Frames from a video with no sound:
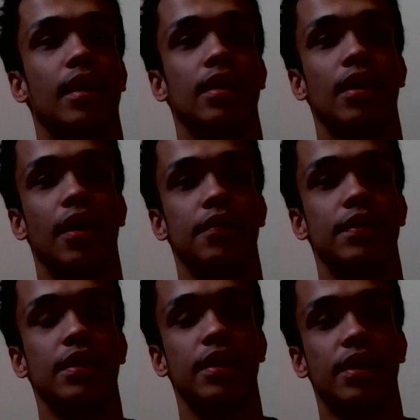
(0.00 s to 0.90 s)
And I
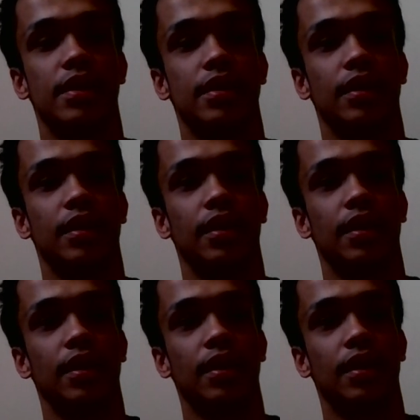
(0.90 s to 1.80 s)
feel like
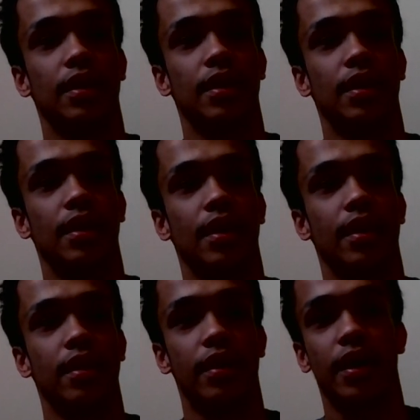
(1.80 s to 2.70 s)

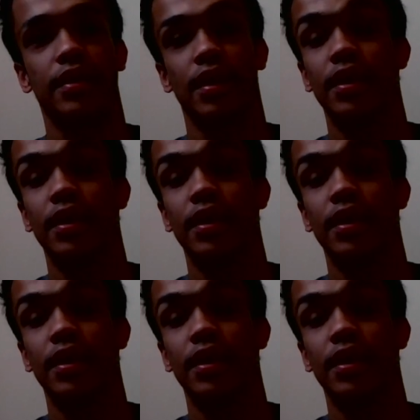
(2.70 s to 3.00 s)
that